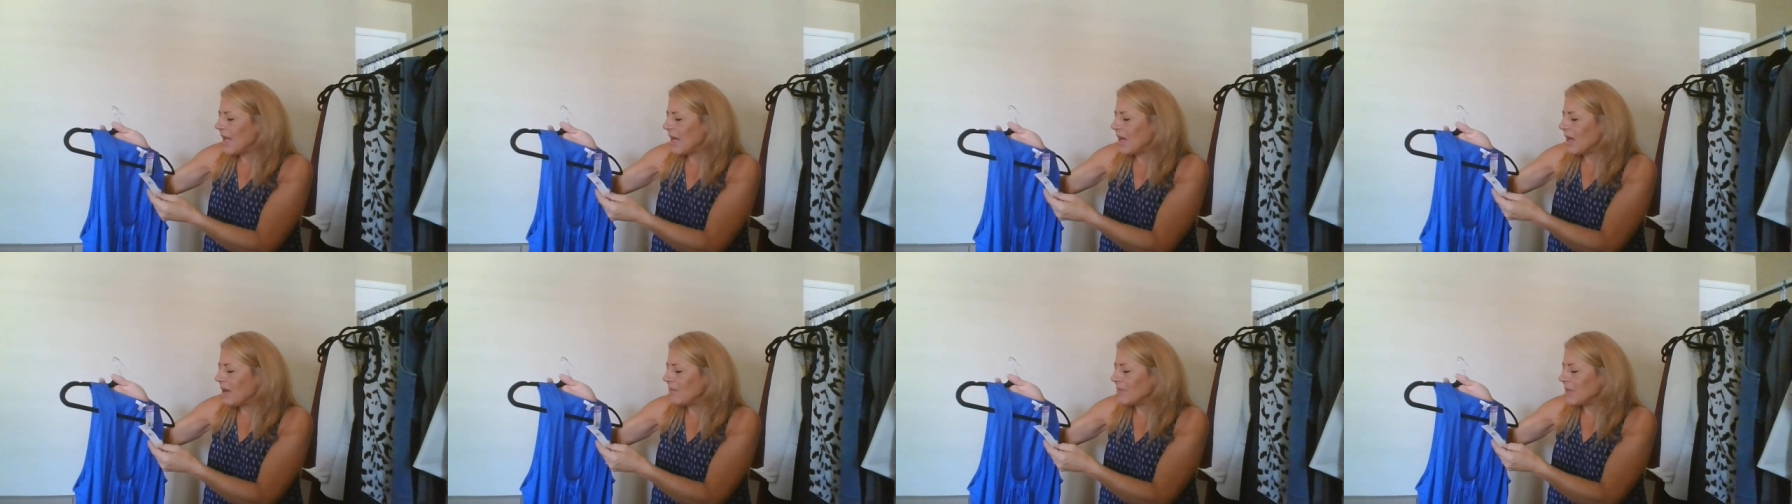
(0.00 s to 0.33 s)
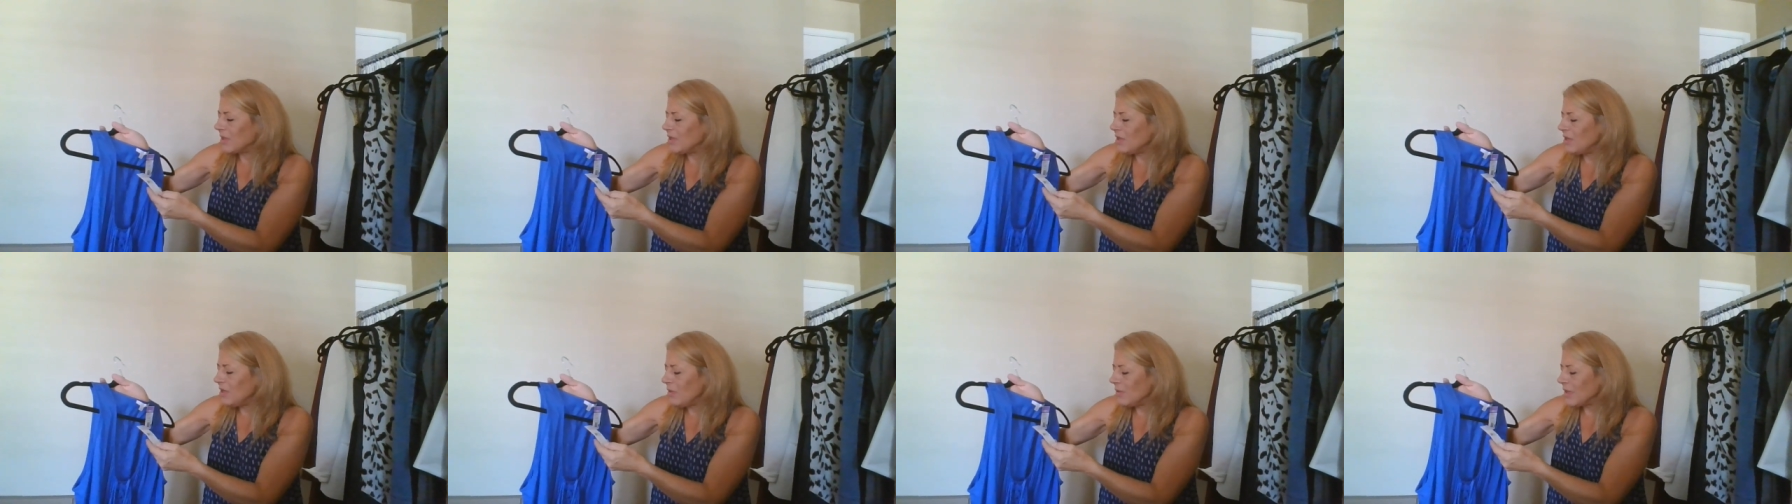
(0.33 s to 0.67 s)
um,
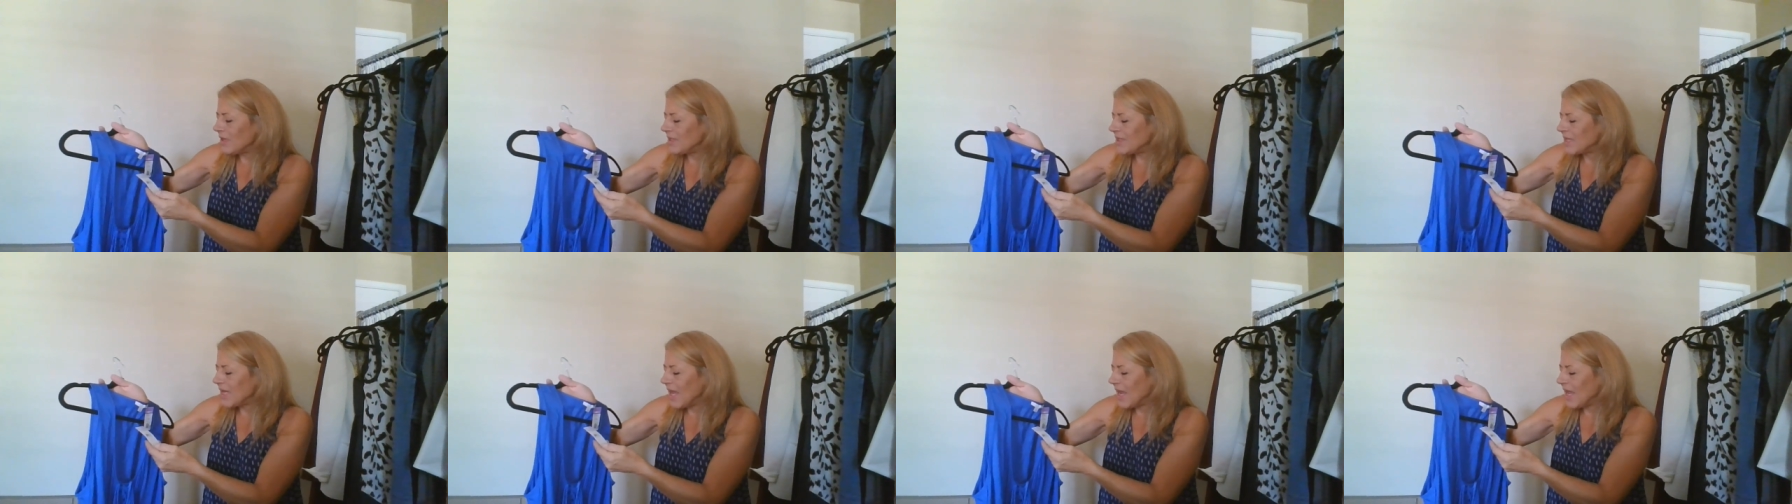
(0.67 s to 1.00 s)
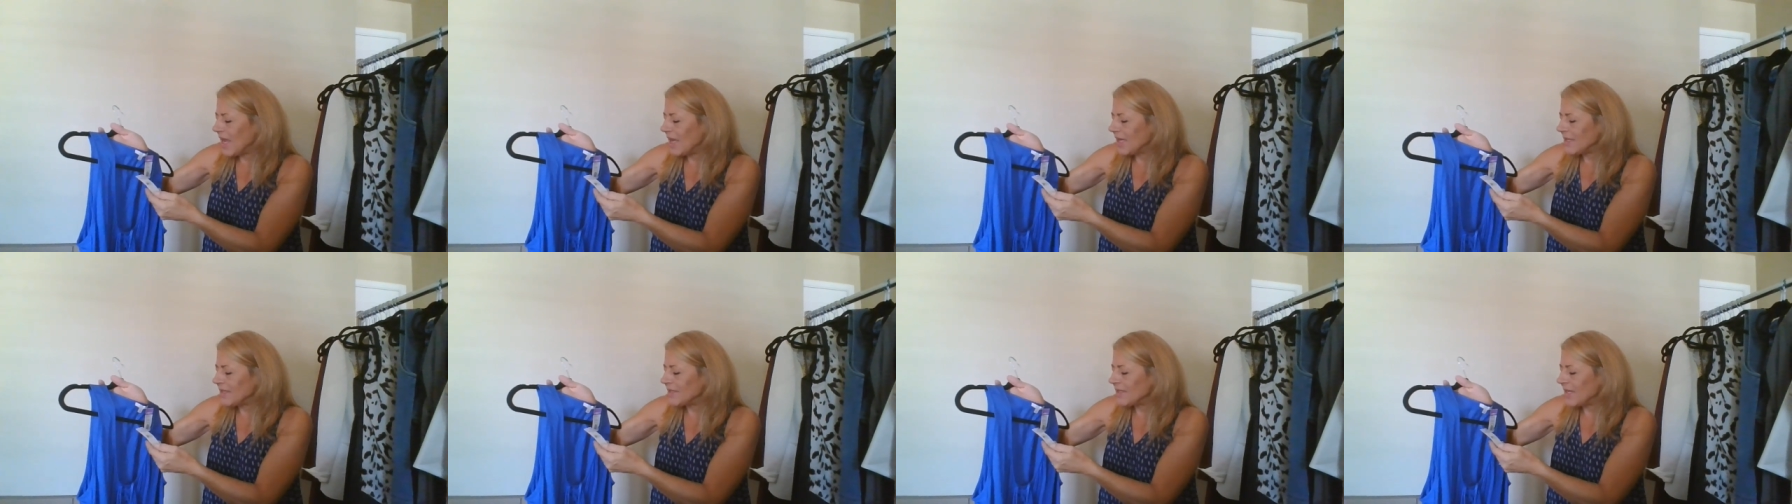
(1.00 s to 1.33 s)
new with
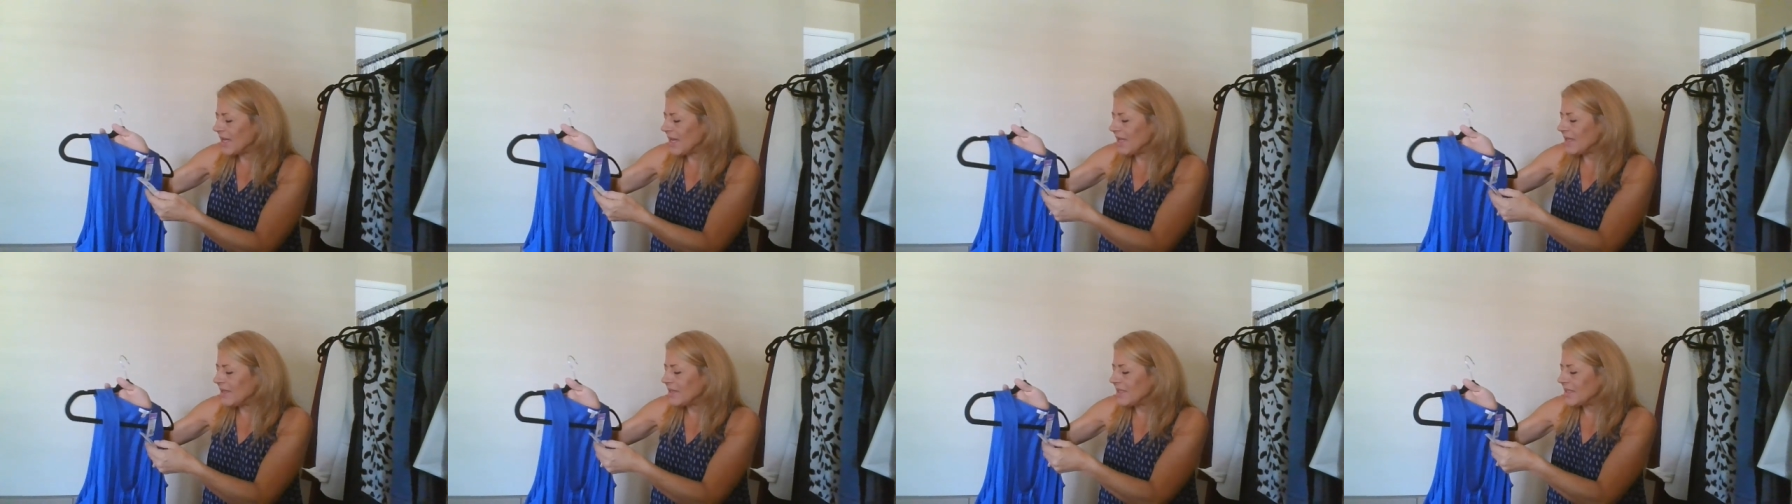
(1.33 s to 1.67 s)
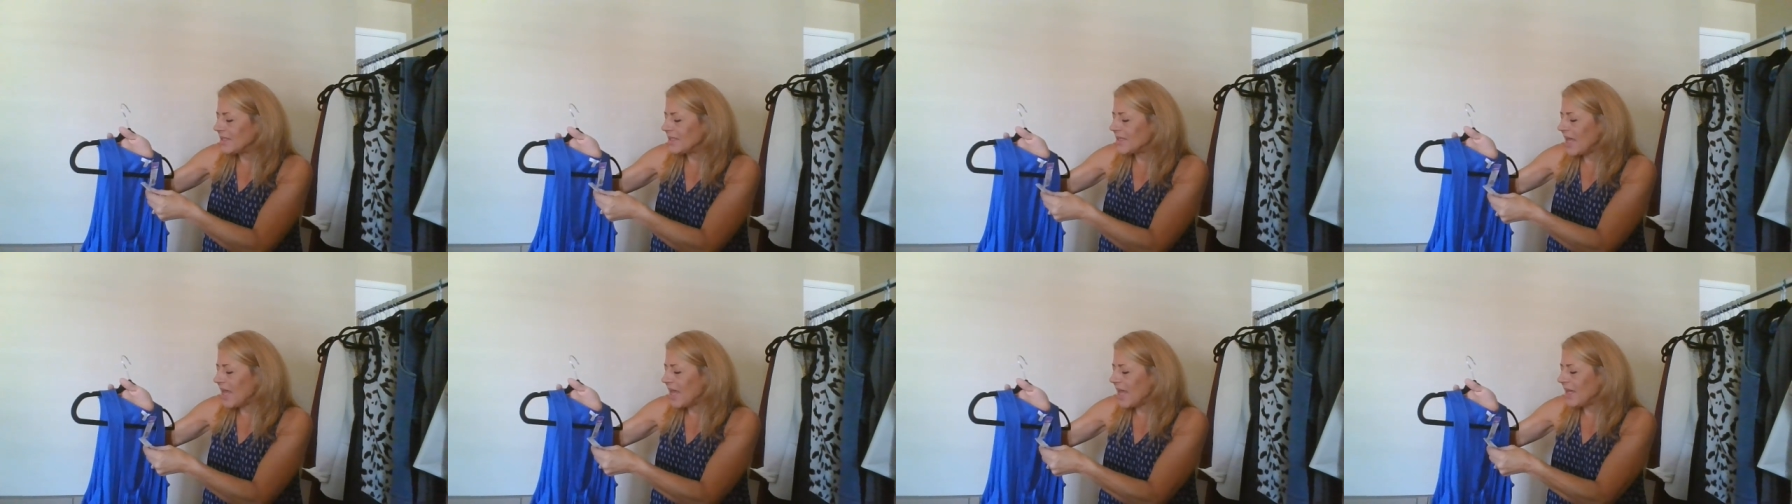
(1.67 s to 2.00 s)
tags, and
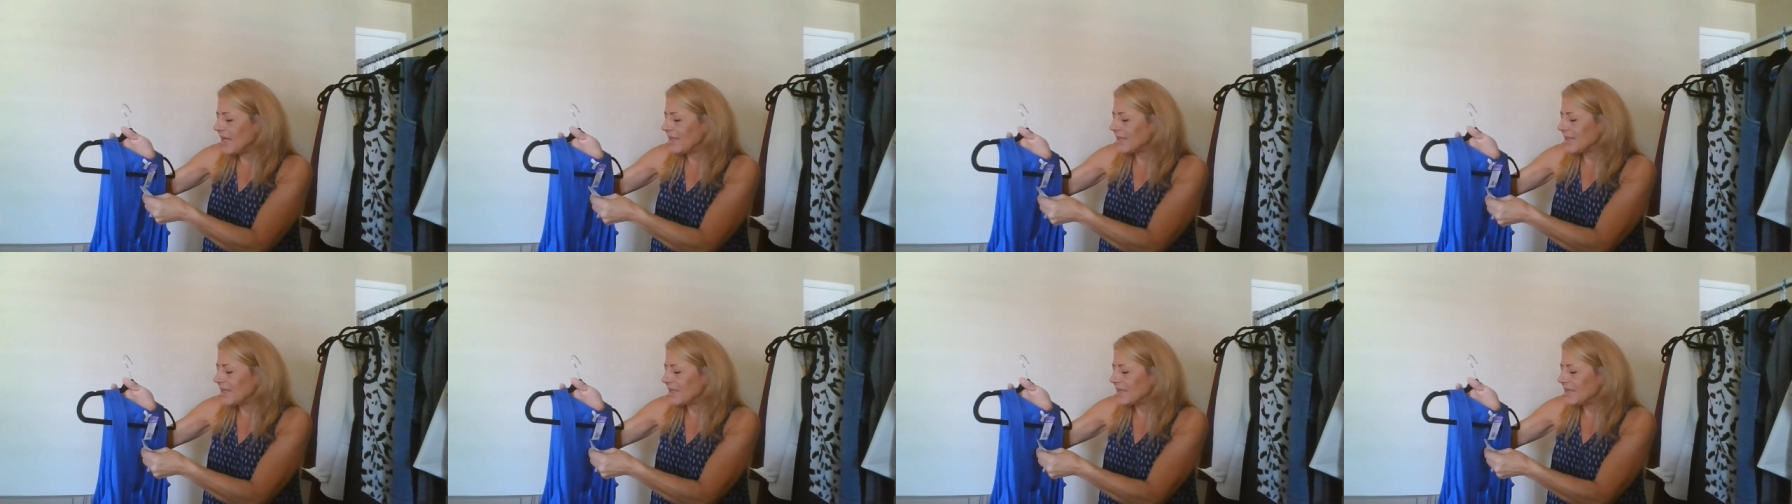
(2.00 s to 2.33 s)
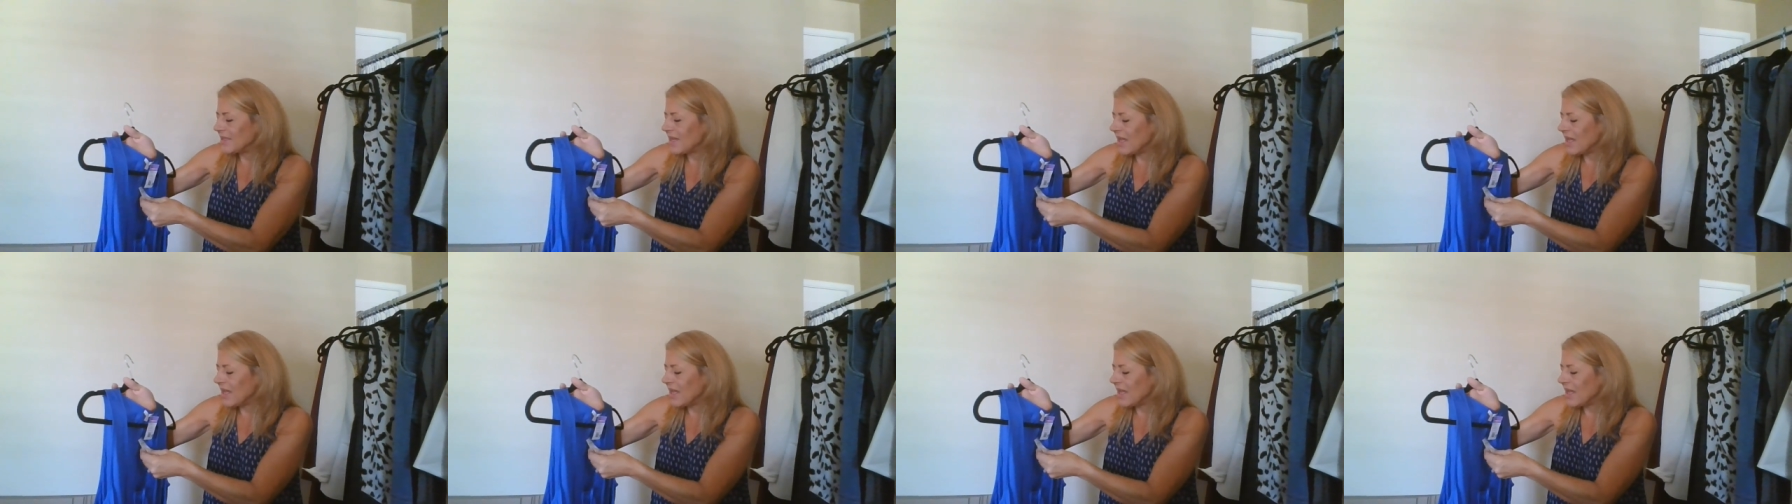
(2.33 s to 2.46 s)
the tags